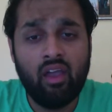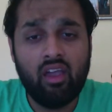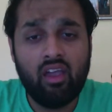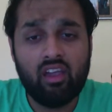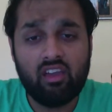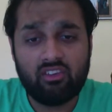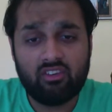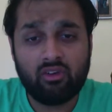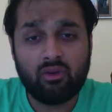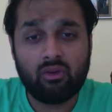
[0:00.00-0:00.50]

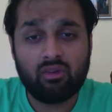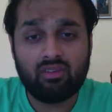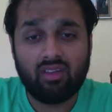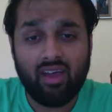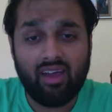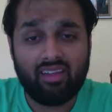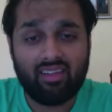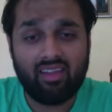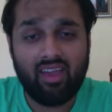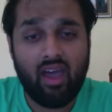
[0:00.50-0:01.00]
issues
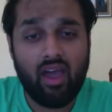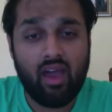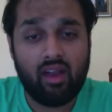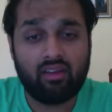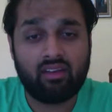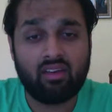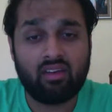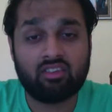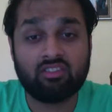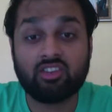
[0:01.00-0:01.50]
like
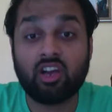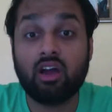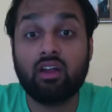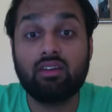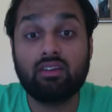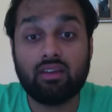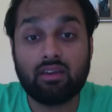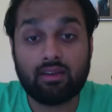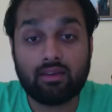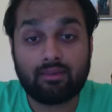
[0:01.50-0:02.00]
that,
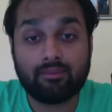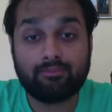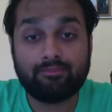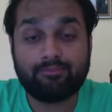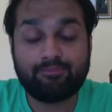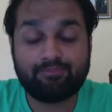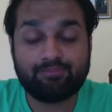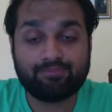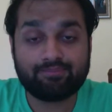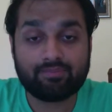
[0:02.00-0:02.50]
shunting,
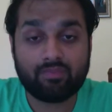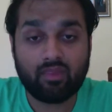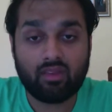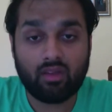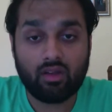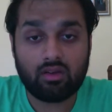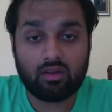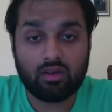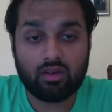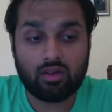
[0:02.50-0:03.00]

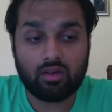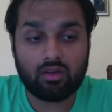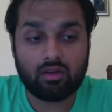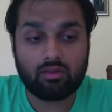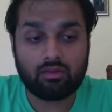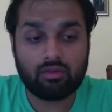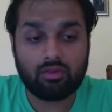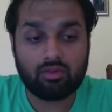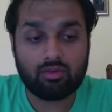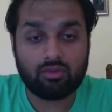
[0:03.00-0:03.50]

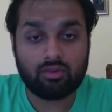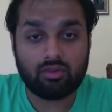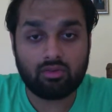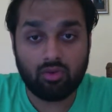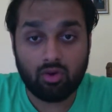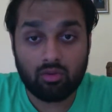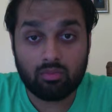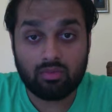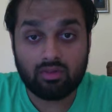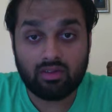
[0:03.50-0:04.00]
you would
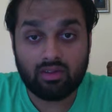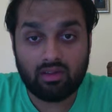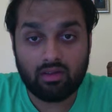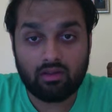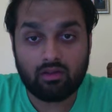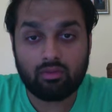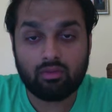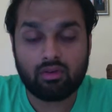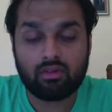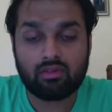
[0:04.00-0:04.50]
normally
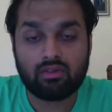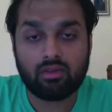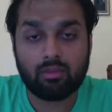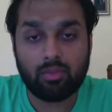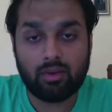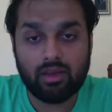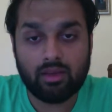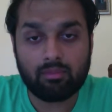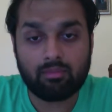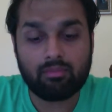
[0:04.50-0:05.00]
increase the
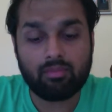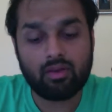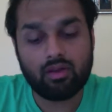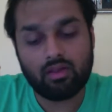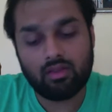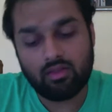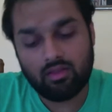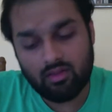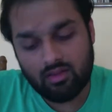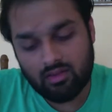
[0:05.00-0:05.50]
PEEP. But
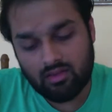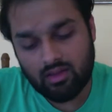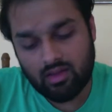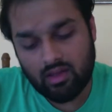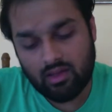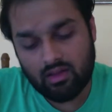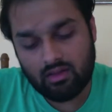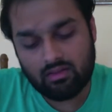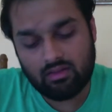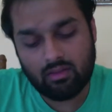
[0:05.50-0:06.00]
in this
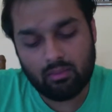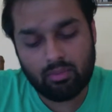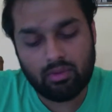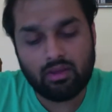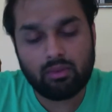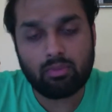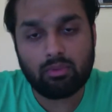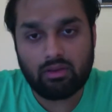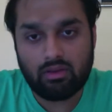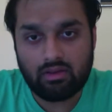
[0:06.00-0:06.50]
case, the
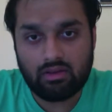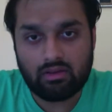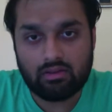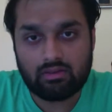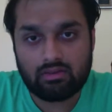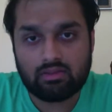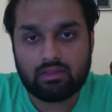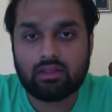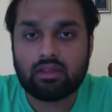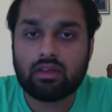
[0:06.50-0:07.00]
PEEP
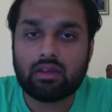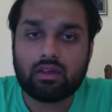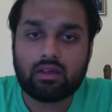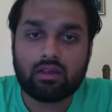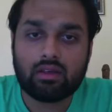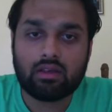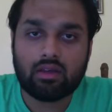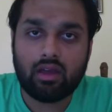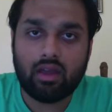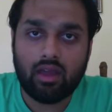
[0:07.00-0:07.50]
is
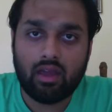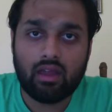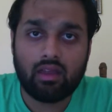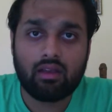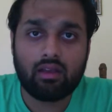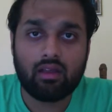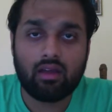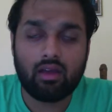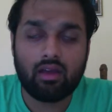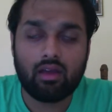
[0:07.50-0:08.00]
the
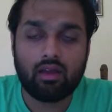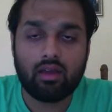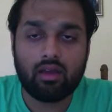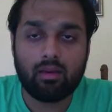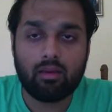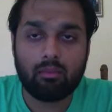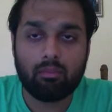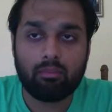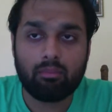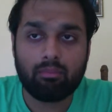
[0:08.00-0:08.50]
end
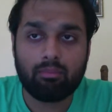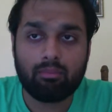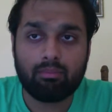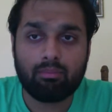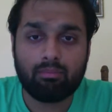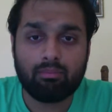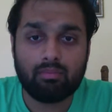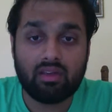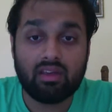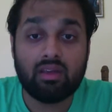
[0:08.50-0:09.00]

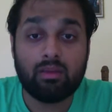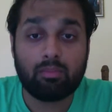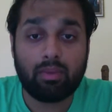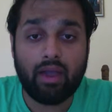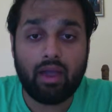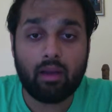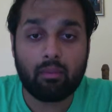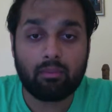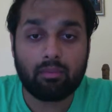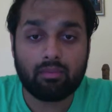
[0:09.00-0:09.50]

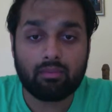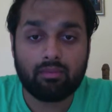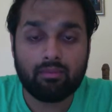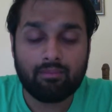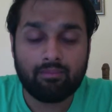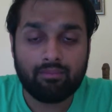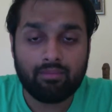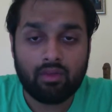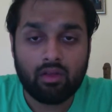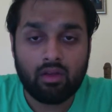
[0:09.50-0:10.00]
EPAP.
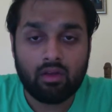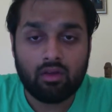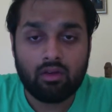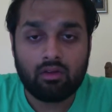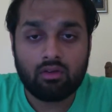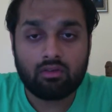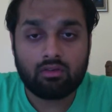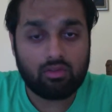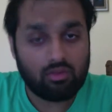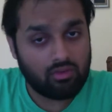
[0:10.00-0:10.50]

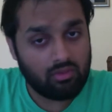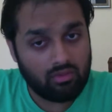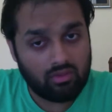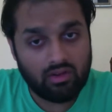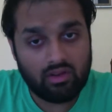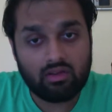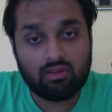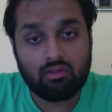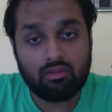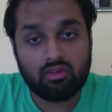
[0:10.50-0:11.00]
So you'd
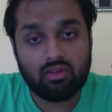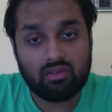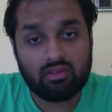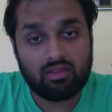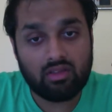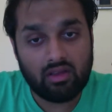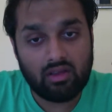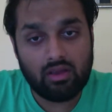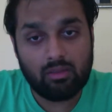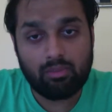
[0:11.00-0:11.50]
increase
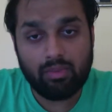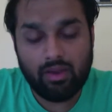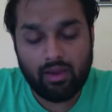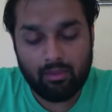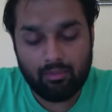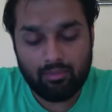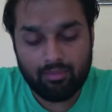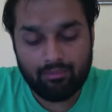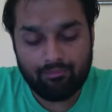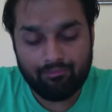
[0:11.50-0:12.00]
the EPAP.